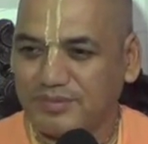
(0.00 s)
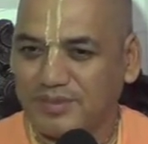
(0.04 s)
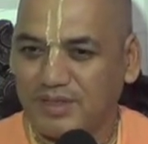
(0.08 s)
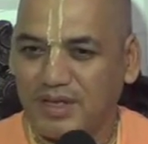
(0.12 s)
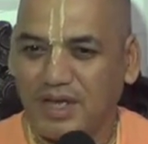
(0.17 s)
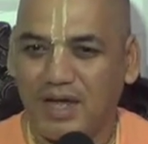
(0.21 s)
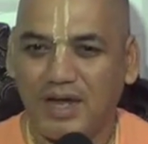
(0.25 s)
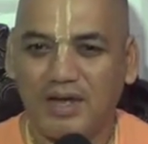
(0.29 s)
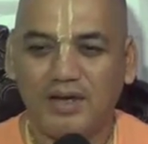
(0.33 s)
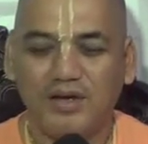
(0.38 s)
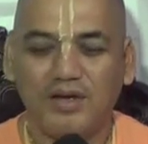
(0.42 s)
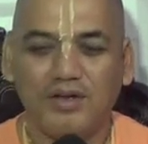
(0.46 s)

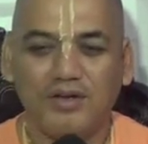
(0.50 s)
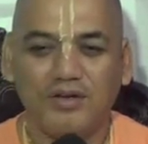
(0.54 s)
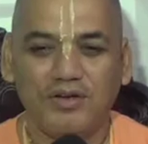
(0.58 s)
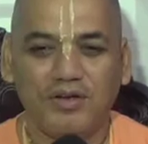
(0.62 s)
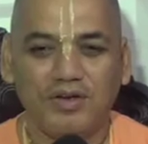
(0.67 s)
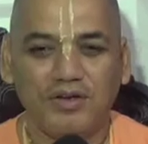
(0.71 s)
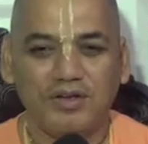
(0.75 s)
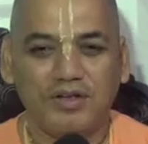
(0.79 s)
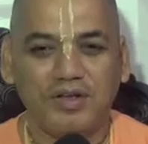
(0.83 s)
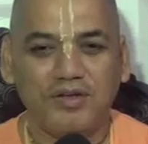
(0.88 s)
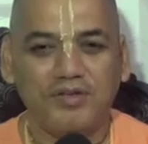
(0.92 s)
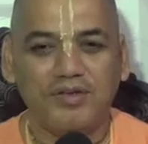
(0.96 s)
And
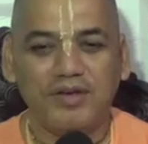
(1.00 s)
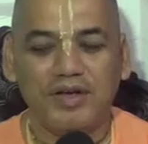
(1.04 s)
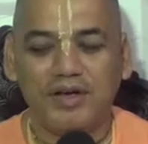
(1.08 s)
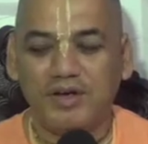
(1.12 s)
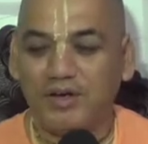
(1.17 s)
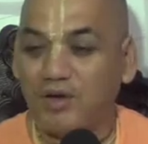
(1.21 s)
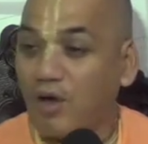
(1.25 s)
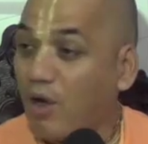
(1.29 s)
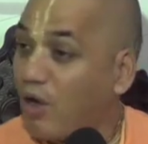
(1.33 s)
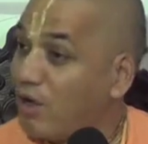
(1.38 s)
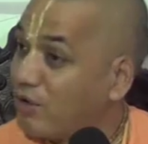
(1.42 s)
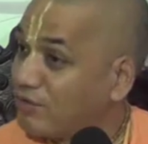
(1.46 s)
uh, there will be
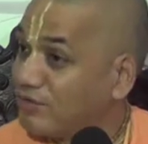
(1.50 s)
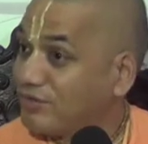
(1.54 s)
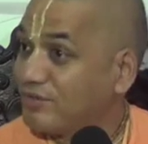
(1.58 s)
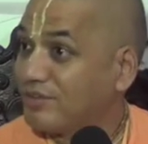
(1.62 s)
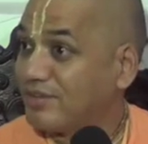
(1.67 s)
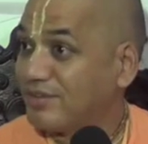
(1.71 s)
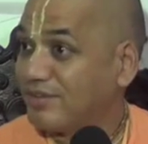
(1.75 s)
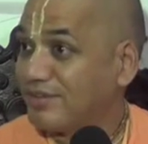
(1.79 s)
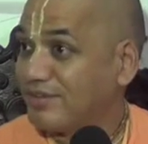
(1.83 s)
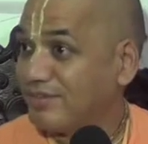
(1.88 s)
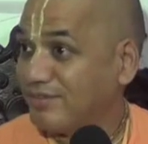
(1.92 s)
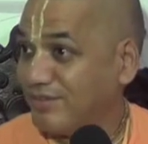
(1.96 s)
dogs,
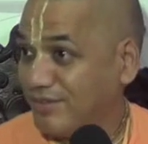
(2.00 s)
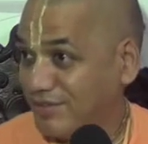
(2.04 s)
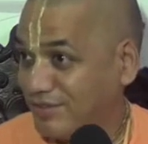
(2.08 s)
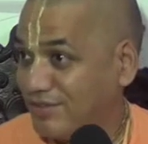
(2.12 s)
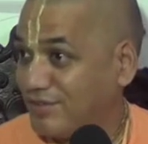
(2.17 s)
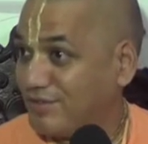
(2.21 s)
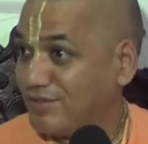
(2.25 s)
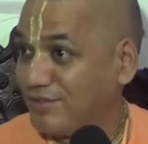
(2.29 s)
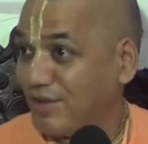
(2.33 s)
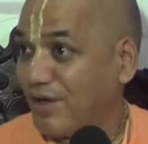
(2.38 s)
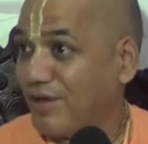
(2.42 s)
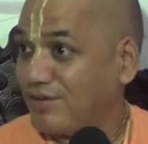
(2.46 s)
which
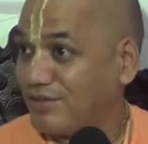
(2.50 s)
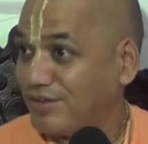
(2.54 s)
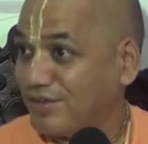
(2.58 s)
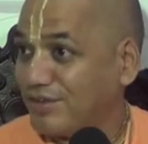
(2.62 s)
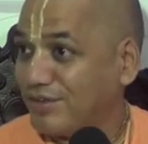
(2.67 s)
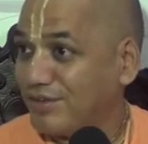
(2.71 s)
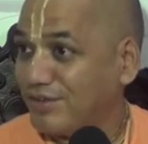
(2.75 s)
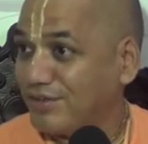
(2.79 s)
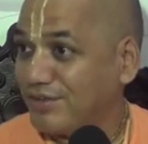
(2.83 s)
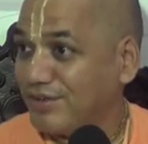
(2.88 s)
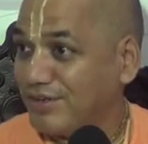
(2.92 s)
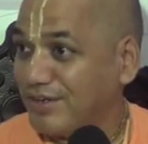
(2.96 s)
is not, you
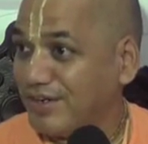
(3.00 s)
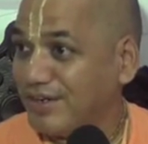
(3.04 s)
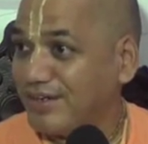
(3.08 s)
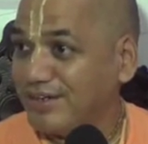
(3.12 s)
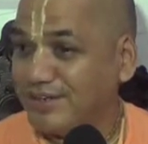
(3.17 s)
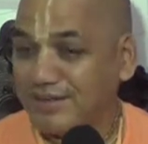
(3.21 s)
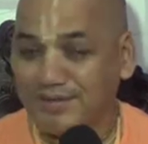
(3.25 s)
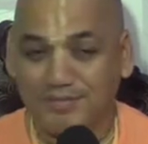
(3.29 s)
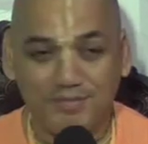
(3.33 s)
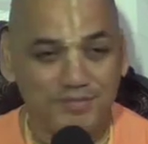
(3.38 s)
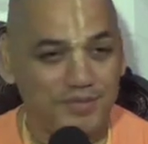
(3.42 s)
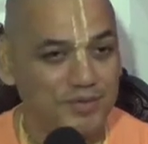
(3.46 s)
know, in a
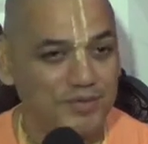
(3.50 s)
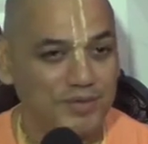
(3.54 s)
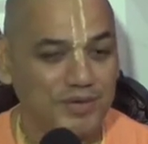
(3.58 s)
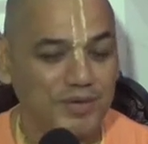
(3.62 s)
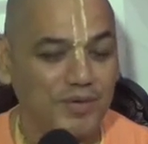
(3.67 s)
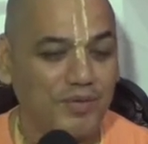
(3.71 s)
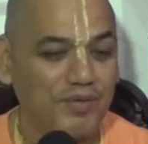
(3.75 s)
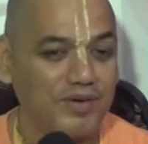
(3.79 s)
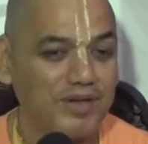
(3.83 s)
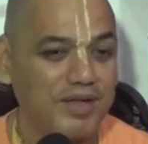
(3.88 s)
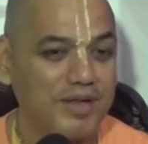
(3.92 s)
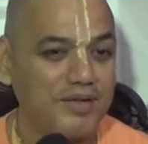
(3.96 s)
temple we
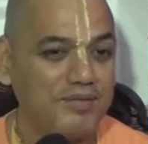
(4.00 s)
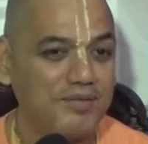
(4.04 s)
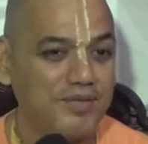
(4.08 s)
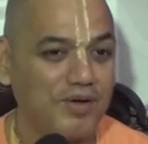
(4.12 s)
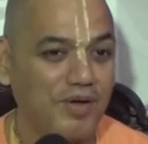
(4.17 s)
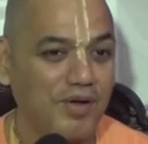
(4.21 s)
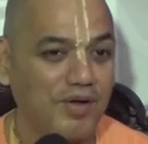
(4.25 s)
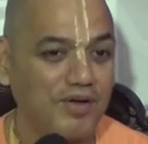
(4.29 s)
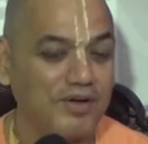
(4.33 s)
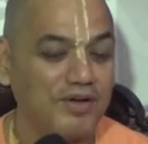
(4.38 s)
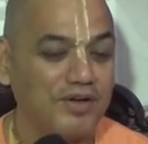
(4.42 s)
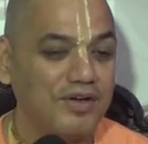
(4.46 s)
don't keep
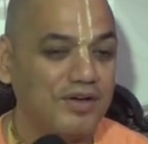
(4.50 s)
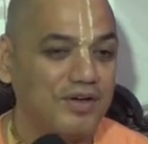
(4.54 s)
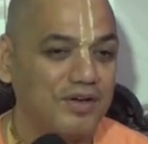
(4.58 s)
dog,